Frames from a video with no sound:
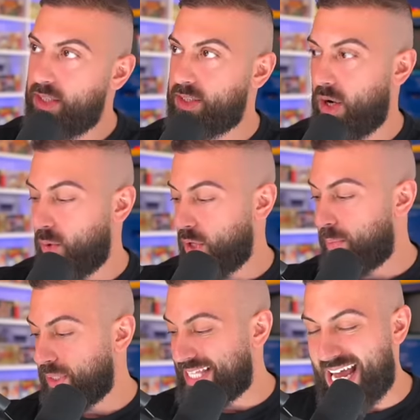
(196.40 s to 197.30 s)
So we're going
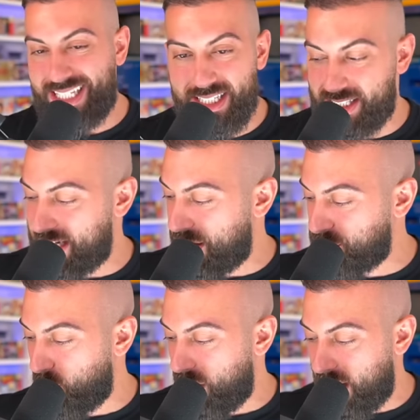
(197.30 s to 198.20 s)
to put that to the side
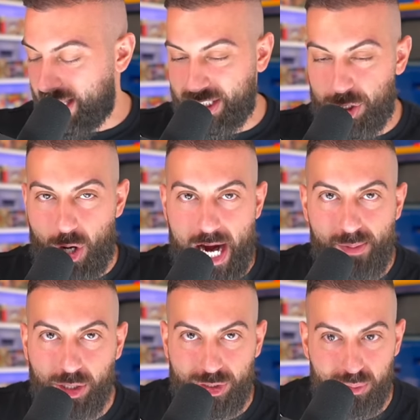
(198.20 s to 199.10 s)
as well. I like the Dragon
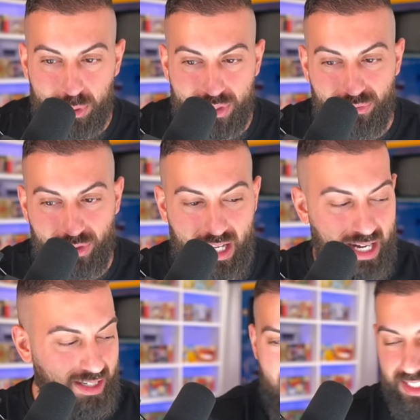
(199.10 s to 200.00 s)
Ball Super stuff a
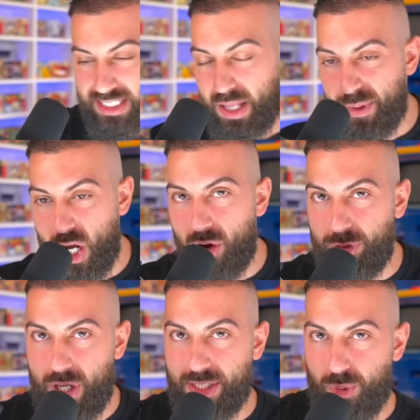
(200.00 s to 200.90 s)
lot. Actually, let me know if
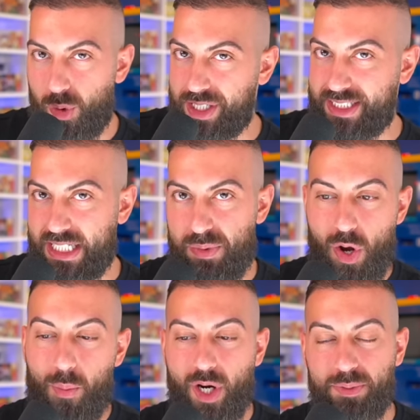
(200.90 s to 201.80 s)
you guys would want to see me
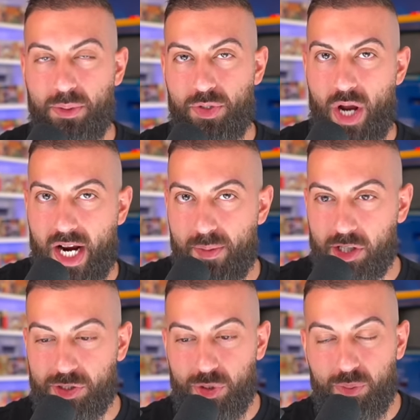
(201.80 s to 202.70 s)
open up some Dragon
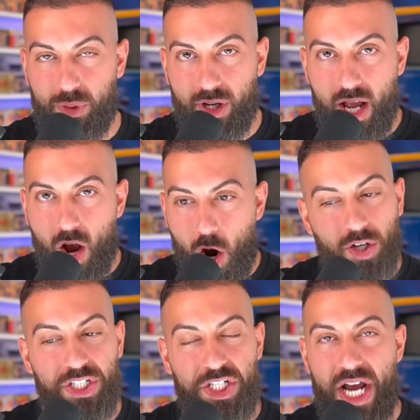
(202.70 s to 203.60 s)
Ball Super
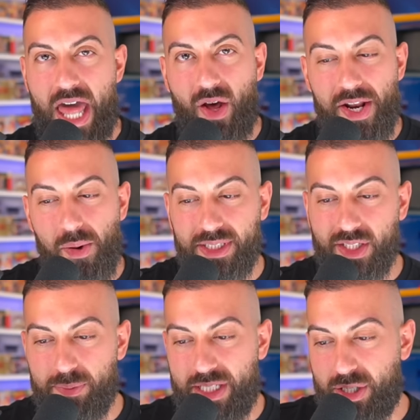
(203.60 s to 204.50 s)
on the channel. I know it's a
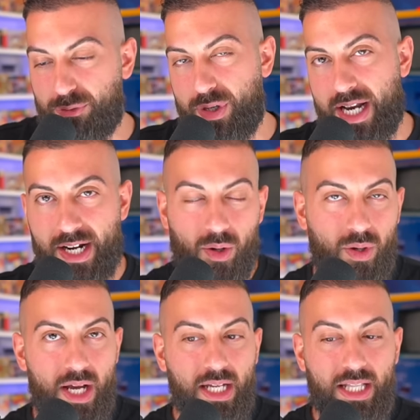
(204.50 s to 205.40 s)
little bit different. I
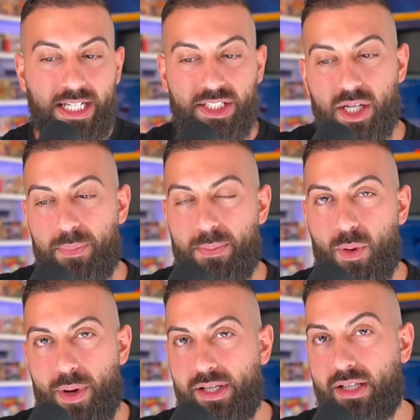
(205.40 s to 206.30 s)
know like some
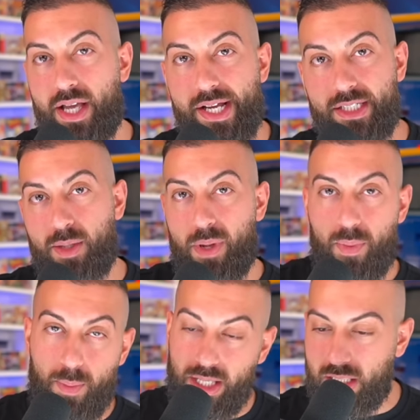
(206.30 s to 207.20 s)
people might not like it. Some
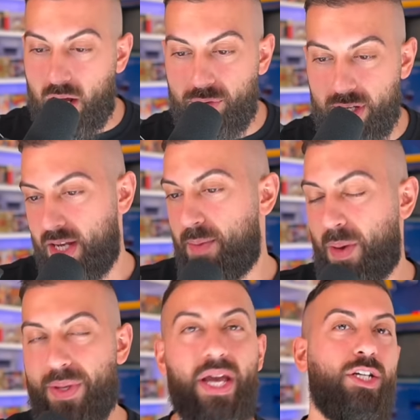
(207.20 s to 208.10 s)
people might love it.
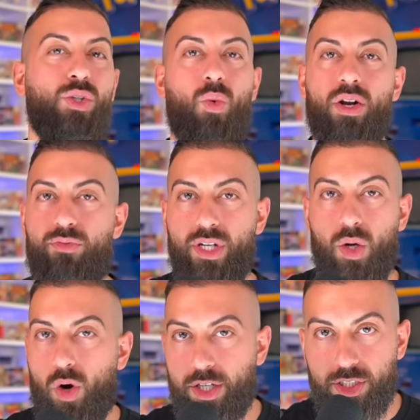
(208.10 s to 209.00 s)
But maybe I could do one
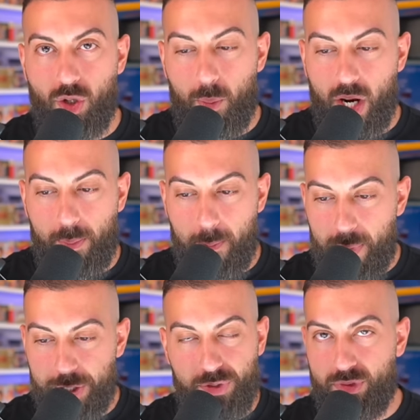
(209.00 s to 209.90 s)
video where I just open up a
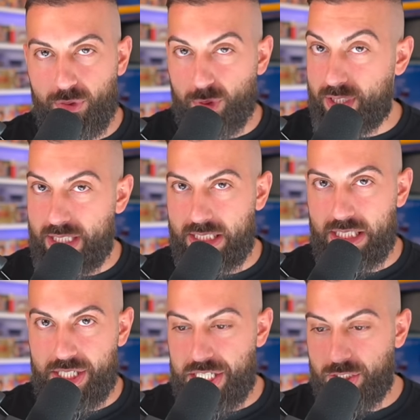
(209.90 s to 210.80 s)
bunch of different T
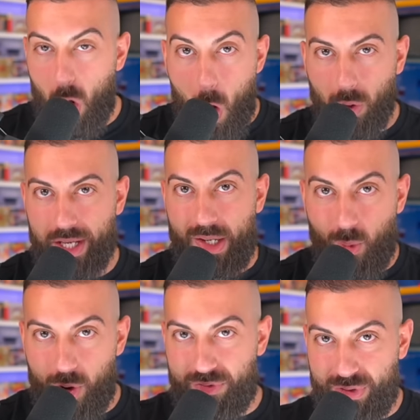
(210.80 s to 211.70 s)
C Gs all like in one